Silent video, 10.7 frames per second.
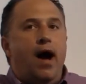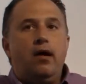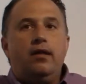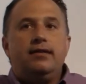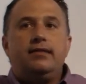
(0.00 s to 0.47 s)

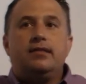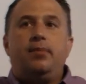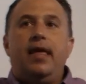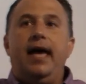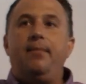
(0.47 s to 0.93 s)
wireless
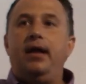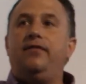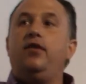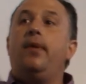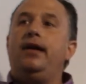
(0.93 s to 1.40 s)
display.
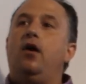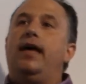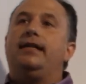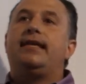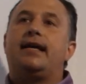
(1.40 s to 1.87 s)
Many of you might know
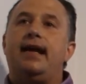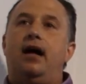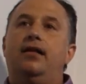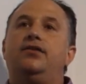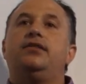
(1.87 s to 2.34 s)
that
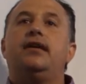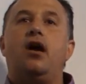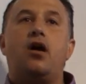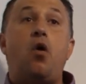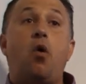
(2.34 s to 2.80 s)
technology. It's in
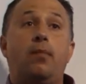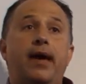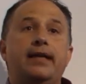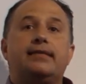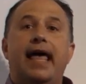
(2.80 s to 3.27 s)
our
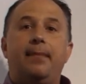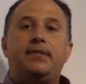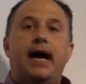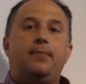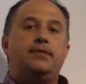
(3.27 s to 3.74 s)
core-based
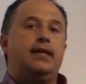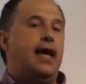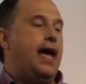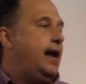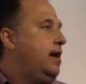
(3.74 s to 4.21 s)
laptops
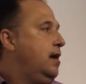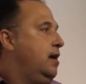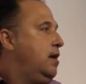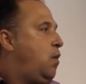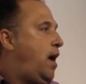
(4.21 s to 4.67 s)
today.
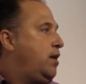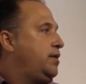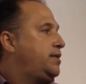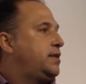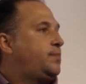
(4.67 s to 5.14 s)

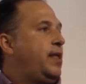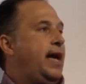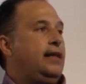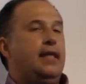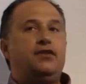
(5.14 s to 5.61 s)
Wireless
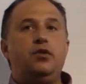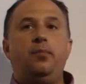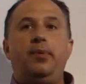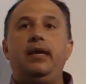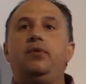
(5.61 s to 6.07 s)
display lets you
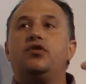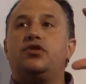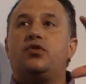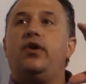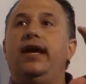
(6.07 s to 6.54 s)
beam your
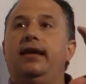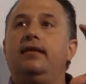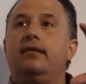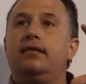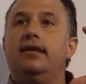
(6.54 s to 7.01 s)
screen,
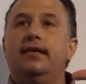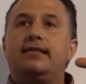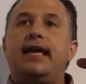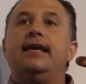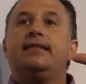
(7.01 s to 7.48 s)
in
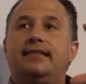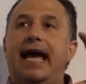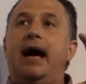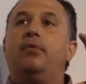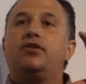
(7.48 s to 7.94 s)
this case a
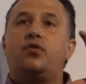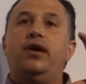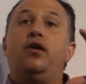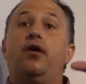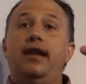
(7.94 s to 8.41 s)
tablet
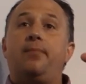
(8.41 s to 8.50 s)
screen or a